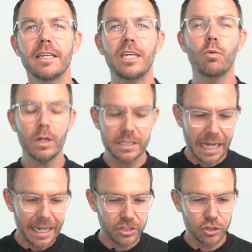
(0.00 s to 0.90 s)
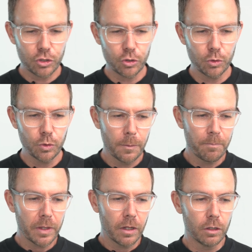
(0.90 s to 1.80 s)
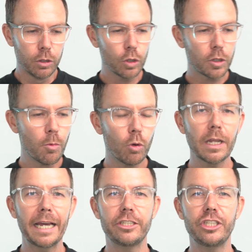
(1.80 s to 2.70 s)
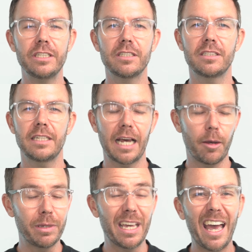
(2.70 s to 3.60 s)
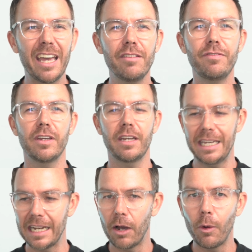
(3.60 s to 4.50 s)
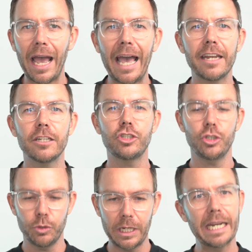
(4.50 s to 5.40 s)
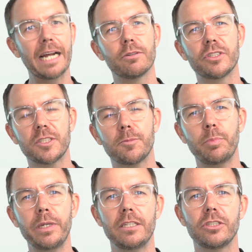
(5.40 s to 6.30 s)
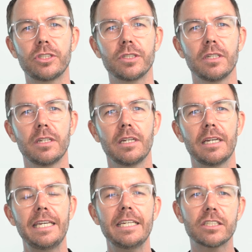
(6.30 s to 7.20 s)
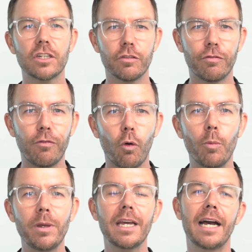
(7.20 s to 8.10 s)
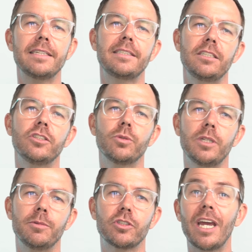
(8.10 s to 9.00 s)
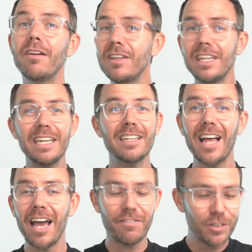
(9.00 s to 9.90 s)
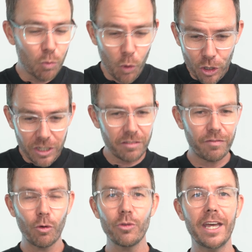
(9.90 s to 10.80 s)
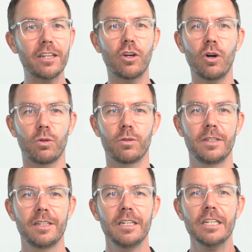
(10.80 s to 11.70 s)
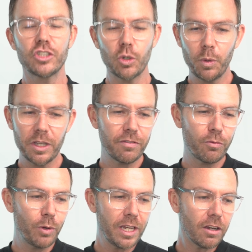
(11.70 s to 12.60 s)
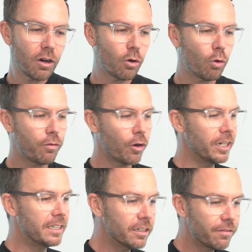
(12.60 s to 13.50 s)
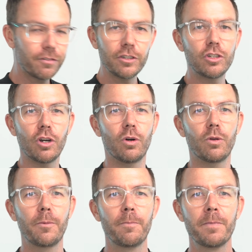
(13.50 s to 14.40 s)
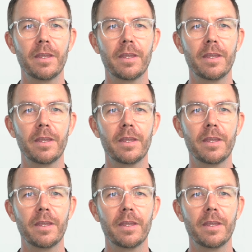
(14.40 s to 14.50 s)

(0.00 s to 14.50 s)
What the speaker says: He wants us to look more like Jesus in our behavior, in our attitude, in our speech. He is conforming us into an image. So everything in life is working for that goal. So if we are off on a different goal,